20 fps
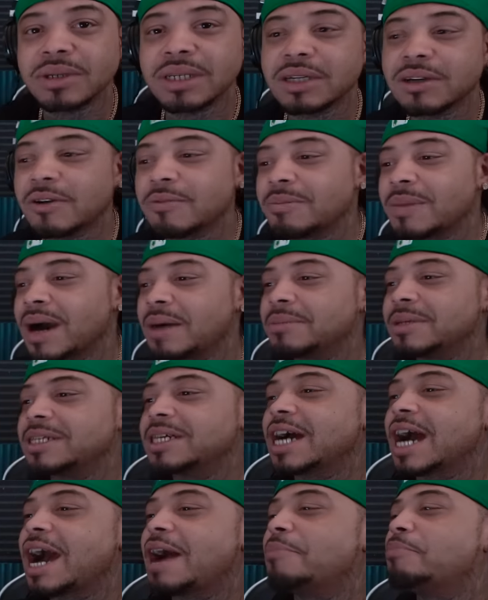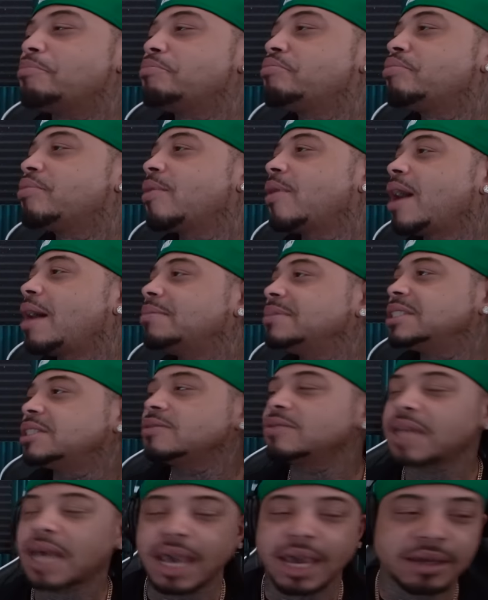little mama. I promise
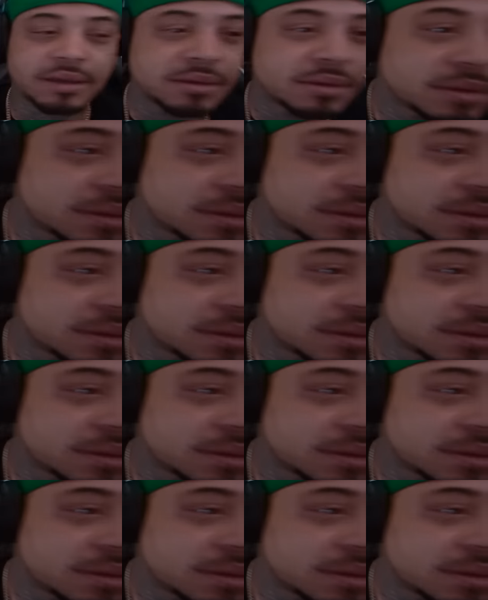you that.